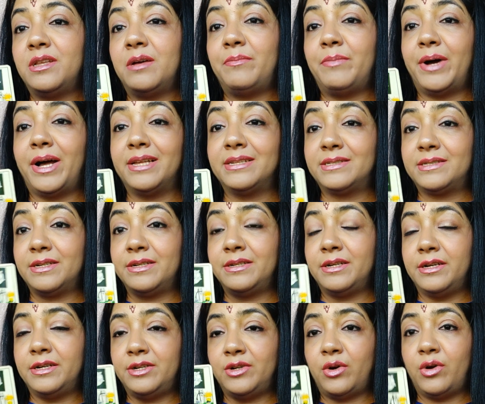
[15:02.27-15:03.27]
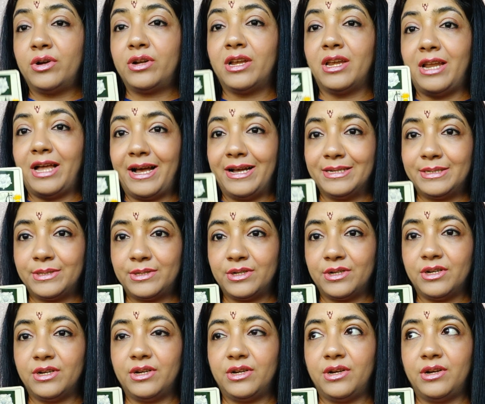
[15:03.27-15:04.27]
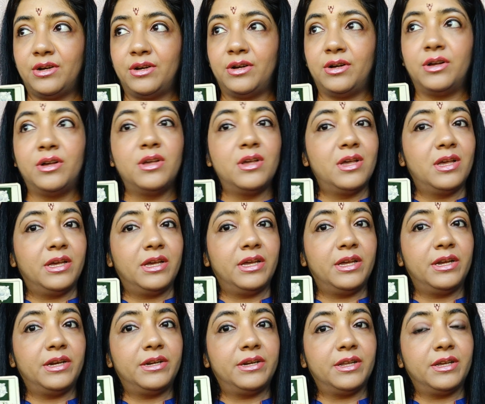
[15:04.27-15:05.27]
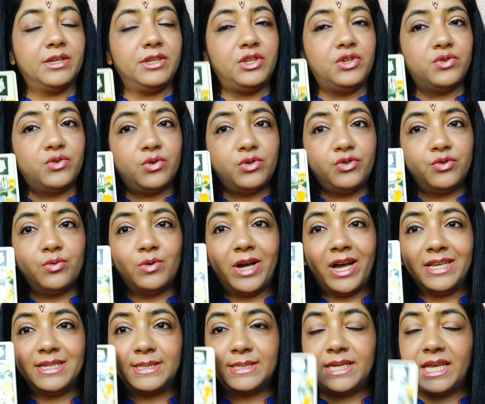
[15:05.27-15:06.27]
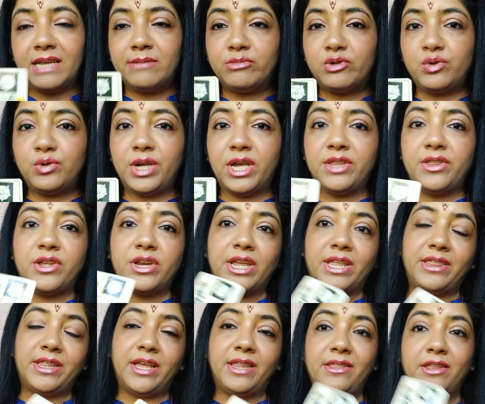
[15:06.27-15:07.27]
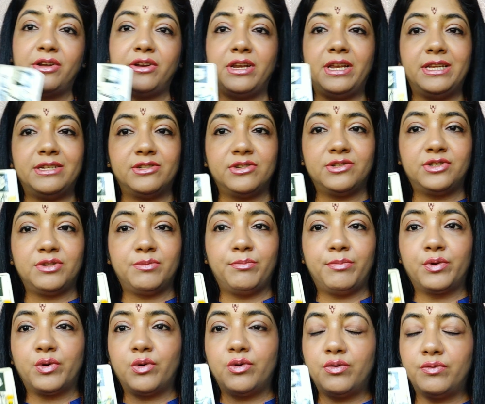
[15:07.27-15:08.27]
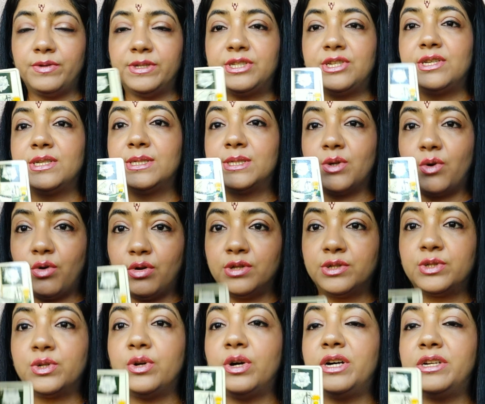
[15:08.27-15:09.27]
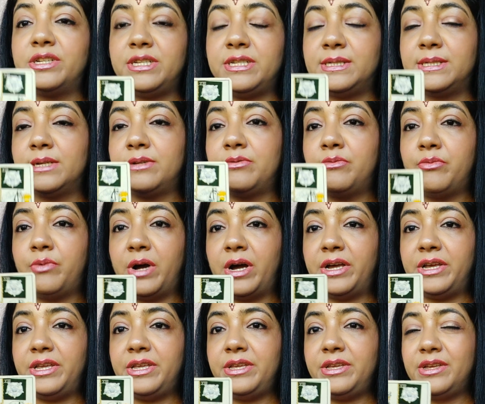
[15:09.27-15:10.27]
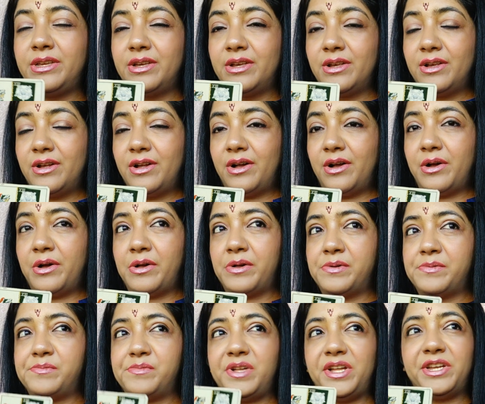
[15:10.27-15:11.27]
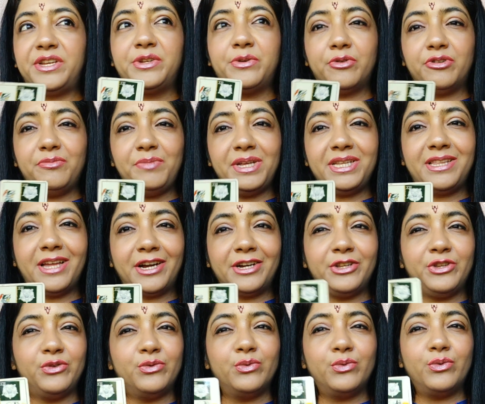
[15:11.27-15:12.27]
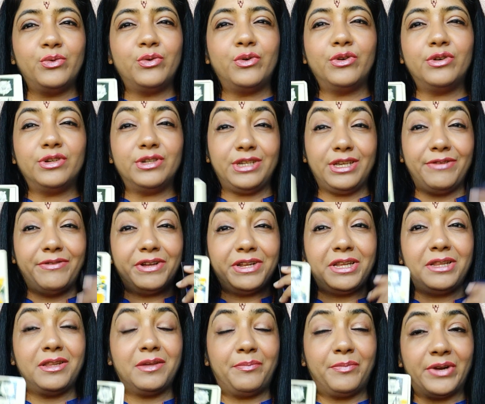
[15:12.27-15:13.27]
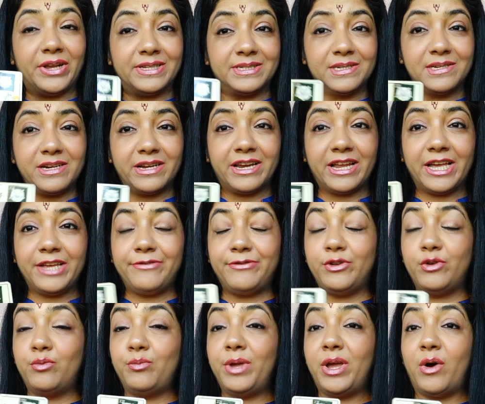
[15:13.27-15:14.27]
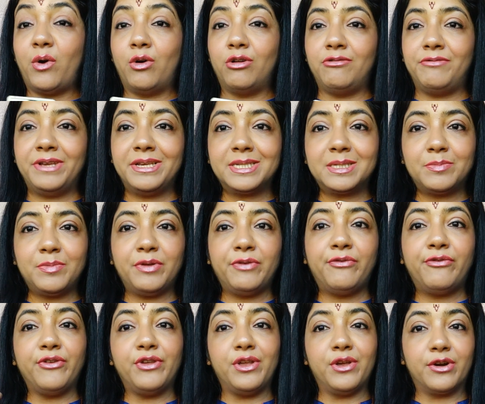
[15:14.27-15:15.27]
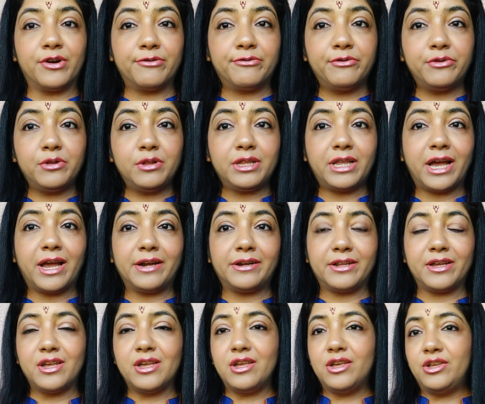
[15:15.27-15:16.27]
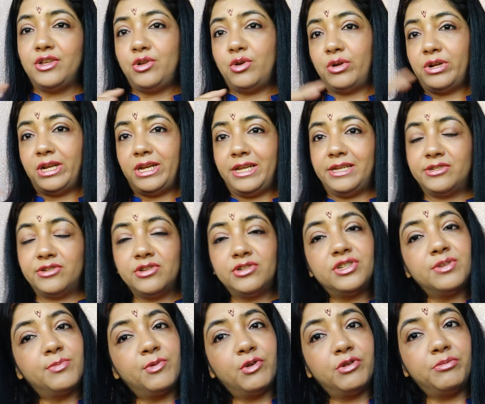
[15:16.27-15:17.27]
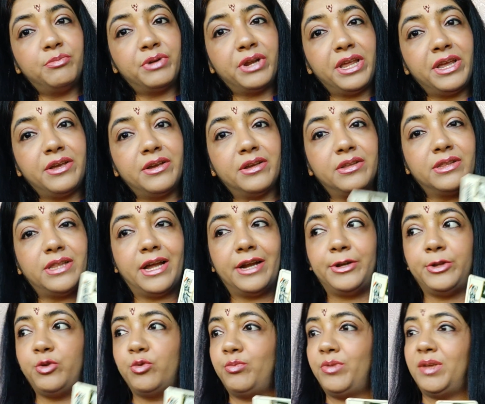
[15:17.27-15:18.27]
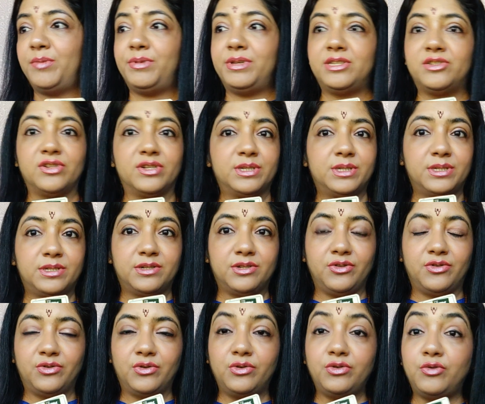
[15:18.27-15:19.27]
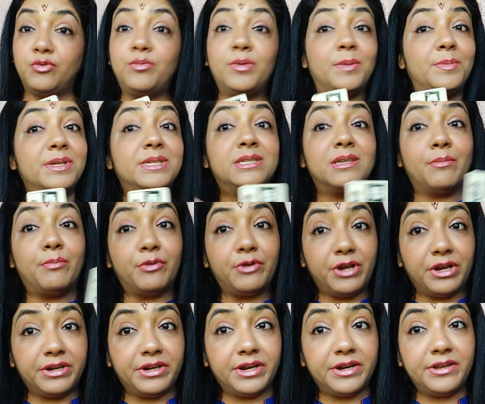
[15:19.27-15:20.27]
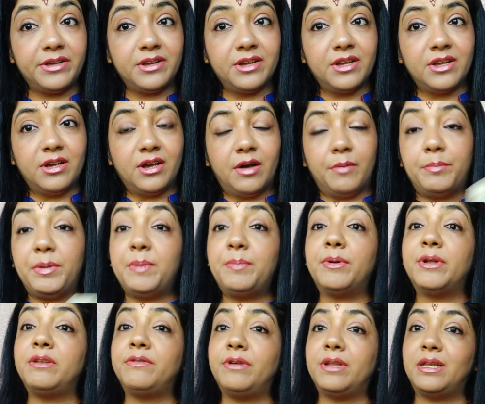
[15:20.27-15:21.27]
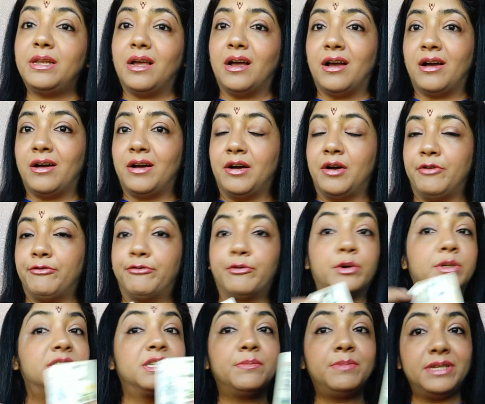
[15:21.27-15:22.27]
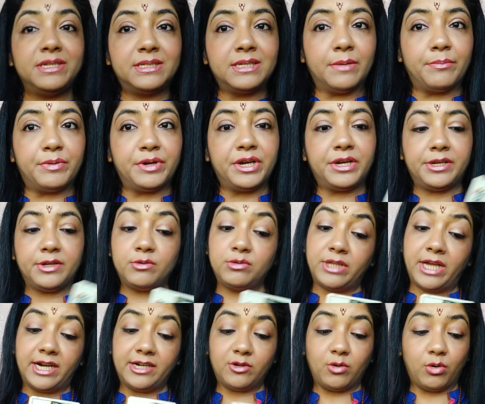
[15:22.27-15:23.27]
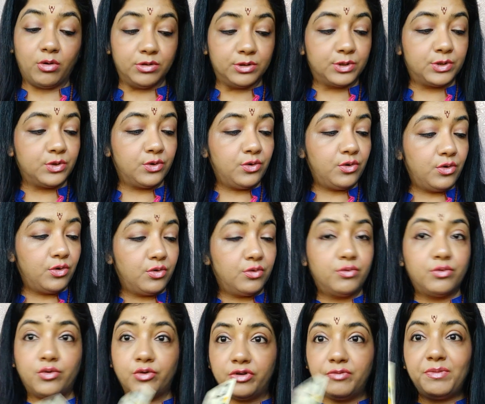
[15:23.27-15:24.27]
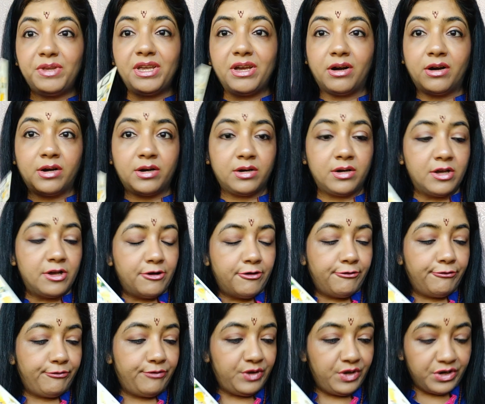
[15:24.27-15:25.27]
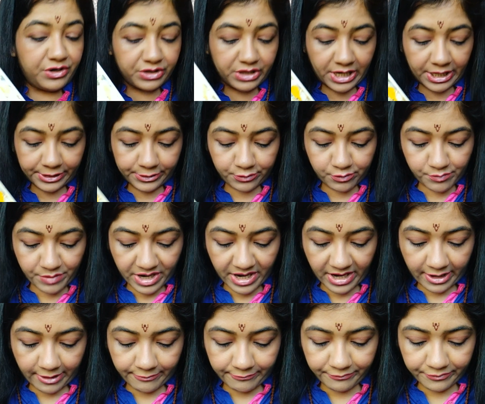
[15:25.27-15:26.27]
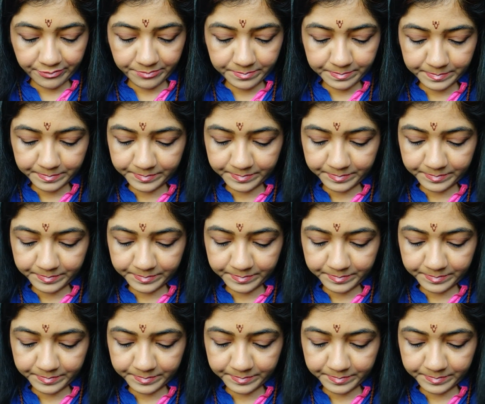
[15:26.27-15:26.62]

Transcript: the past, it did not last. You guys came together and then the relationship broke, which is also a reason why. It could be that you, even in the present life, you may always be fearful that your relationship could break, that you may be just, you may be separated, people will forcibly separate you. That also could be a fear that you may have.